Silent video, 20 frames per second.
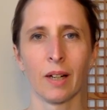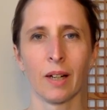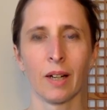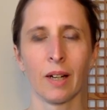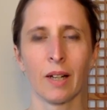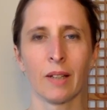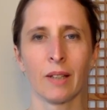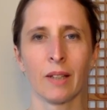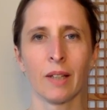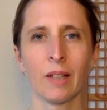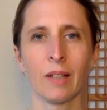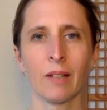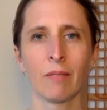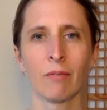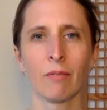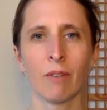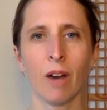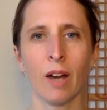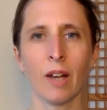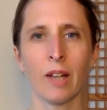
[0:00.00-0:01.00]
And then
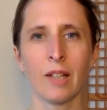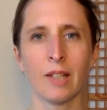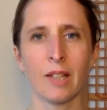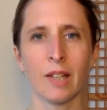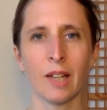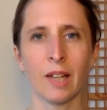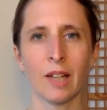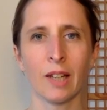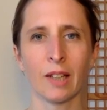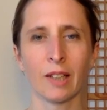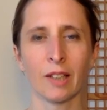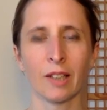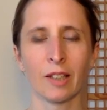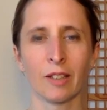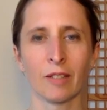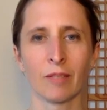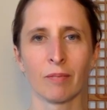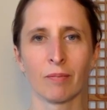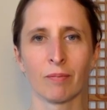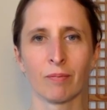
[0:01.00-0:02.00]
inviting
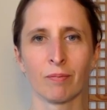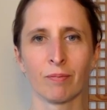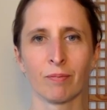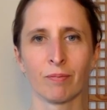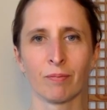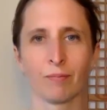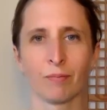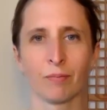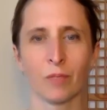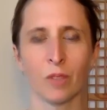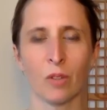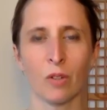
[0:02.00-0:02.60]
your